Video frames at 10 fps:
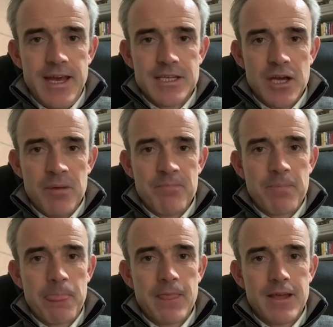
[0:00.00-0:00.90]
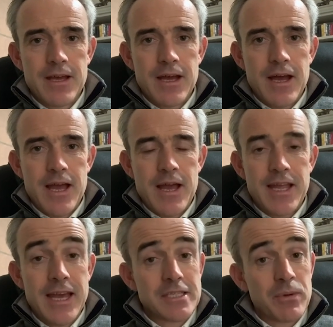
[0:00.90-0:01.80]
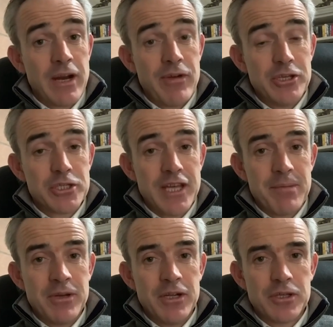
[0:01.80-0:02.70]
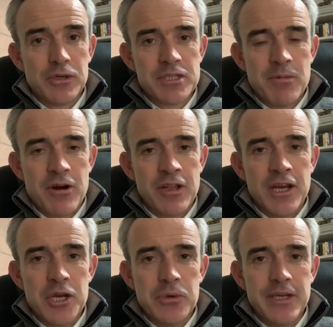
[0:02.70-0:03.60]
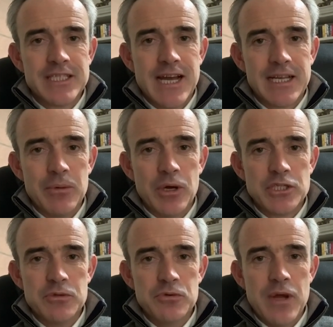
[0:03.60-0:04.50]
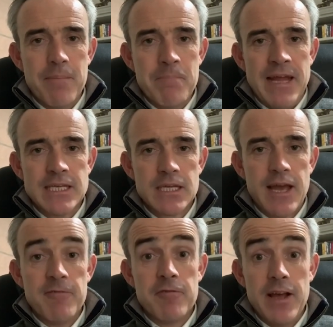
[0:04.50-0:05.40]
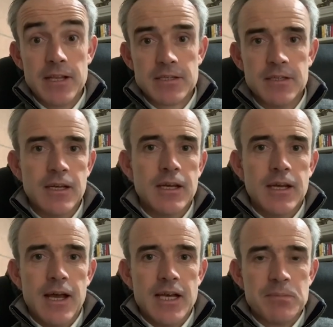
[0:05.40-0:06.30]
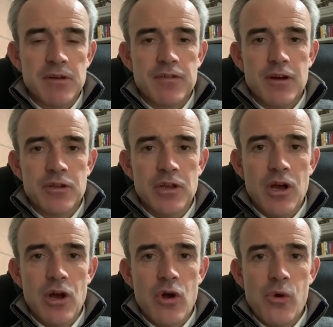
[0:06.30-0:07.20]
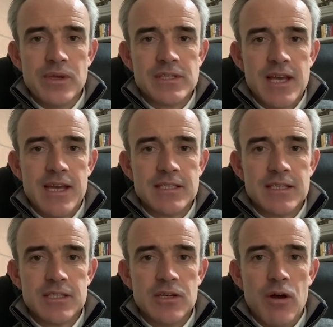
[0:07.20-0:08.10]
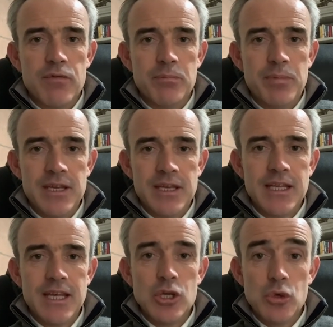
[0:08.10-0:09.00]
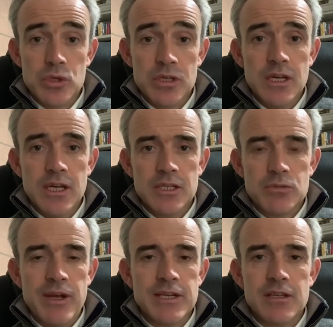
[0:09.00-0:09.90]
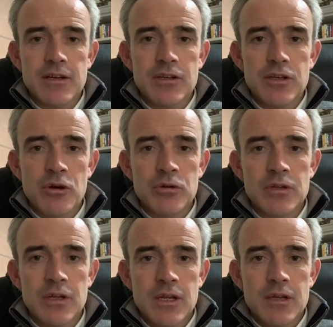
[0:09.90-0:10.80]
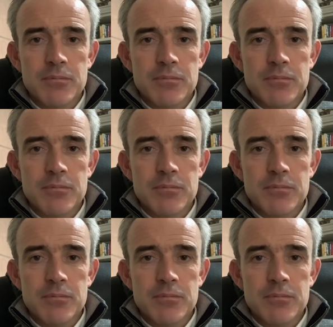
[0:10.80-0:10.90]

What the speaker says: Hey Tom, I guess when I read your statement on Thursday morning, I knew exactly what you meant and felt. As my father-in-law always says, it's an awful pity that youth is wasted on the young,